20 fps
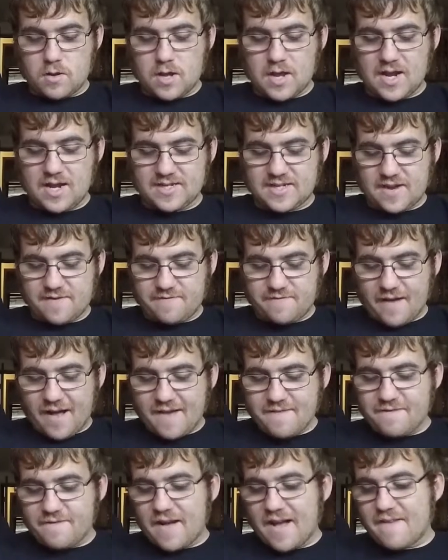It is a
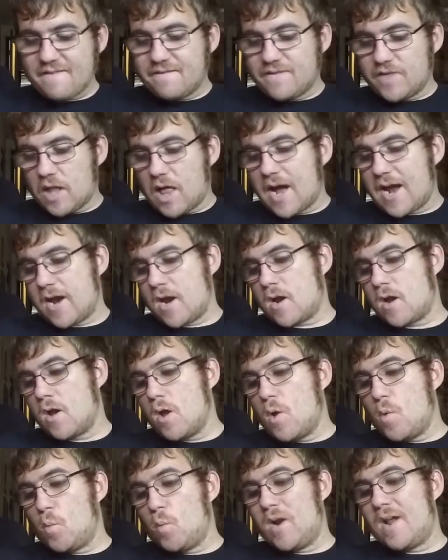5/5 flyer.
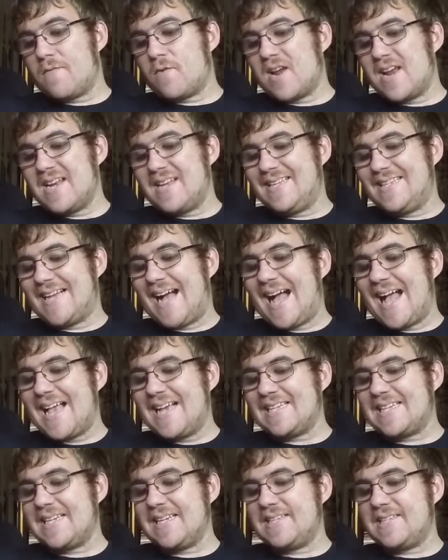Whenever it
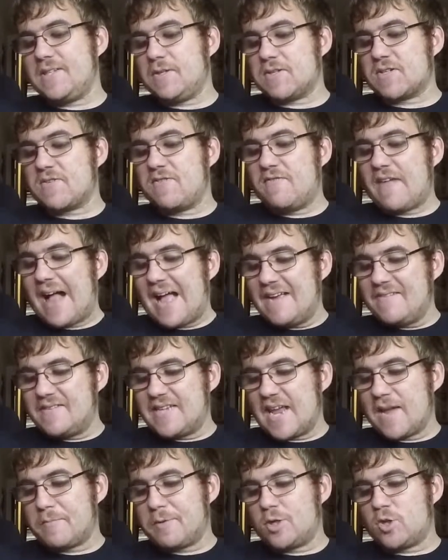dies, it deals 5
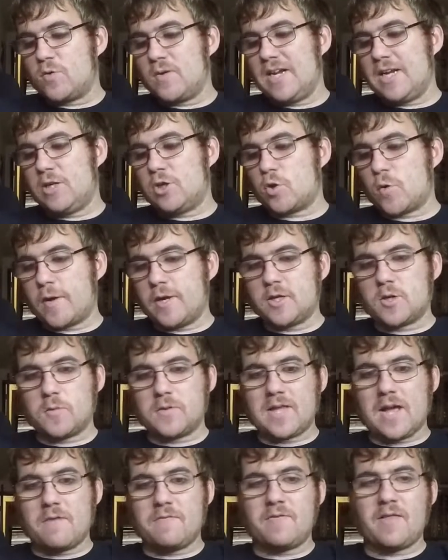damage to each creature
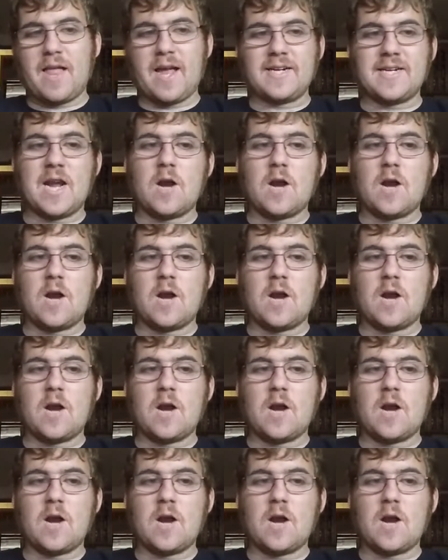without flying.